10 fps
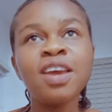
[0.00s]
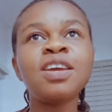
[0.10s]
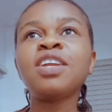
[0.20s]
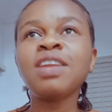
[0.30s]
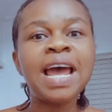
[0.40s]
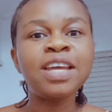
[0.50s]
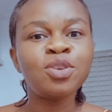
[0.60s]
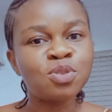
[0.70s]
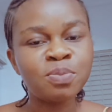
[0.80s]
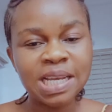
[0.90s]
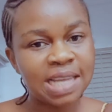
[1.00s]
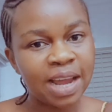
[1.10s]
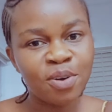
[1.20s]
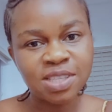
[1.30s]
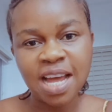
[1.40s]
You're not like YouTubers
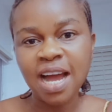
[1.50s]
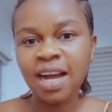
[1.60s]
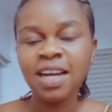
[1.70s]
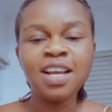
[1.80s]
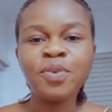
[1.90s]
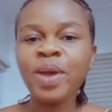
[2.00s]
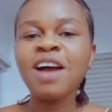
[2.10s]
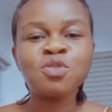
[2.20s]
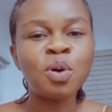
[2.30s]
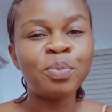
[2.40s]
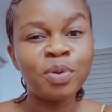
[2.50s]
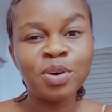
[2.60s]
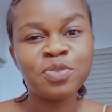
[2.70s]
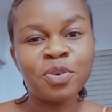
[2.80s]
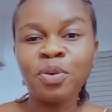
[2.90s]
like us that we have to
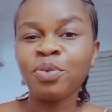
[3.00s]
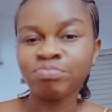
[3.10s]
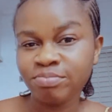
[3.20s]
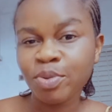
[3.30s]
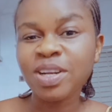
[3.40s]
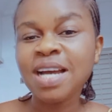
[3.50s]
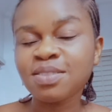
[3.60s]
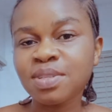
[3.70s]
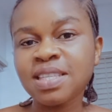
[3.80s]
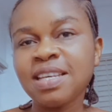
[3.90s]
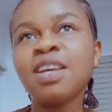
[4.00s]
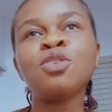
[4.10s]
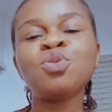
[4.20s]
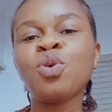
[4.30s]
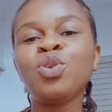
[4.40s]
unbox for others to see.
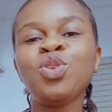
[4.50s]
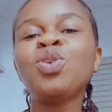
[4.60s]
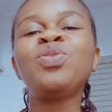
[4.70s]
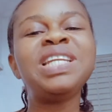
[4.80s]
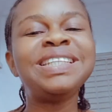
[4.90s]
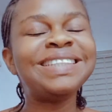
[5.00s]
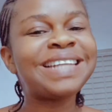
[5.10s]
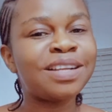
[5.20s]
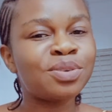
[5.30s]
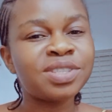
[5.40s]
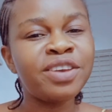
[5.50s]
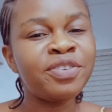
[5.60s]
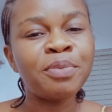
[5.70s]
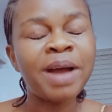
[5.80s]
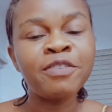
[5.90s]
So you don't really need cartons
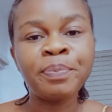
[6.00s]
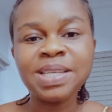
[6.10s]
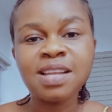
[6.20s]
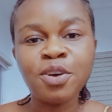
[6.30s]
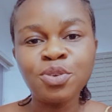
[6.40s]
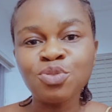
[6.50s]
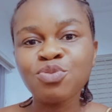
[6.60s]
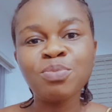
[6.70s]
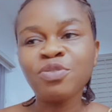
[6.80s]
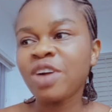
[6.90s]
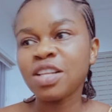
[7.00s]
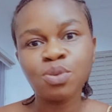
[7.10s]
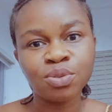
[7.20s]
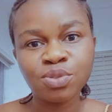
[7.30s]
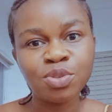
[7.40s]
if you're buying for personal use. Remove
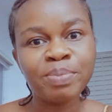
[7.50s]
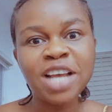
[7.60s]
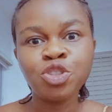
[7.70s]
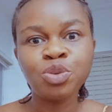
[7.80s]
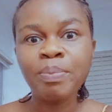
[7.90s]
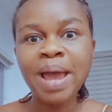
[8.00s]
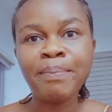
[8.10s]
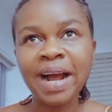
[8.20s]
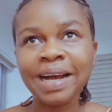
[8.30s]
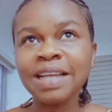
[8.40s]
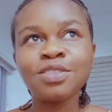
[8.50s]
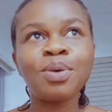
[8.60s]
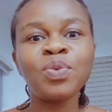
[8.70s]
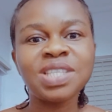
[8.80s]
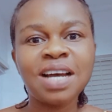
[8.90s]
cartons. You buy shoe, you buy bag, and it's
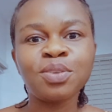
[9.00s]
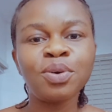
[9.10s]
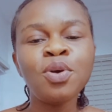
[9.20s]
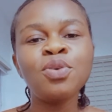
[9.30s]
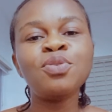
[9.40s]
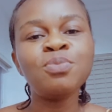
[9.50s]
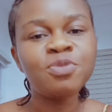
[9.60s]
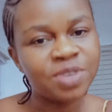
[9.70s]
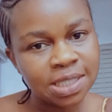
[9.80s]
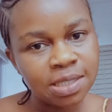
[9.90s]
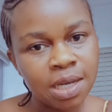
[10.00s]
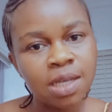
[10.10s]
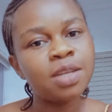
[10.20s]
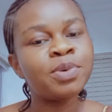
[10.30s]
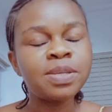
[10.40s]
coming with carton. Remove it.
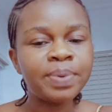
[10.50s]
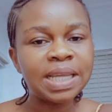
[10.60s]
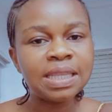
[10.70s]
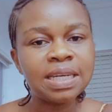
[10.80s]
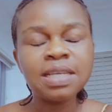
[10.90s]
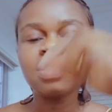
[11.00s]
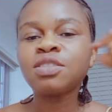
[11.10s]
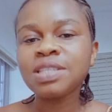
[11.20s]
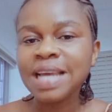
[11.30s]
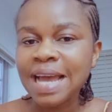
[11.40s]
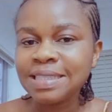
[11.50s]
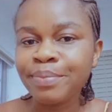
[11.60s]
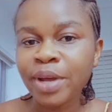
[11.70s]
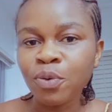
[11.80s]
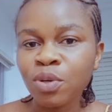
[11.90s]
The most important thing is just the
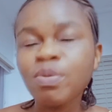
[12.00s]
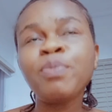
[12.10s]
item that you want.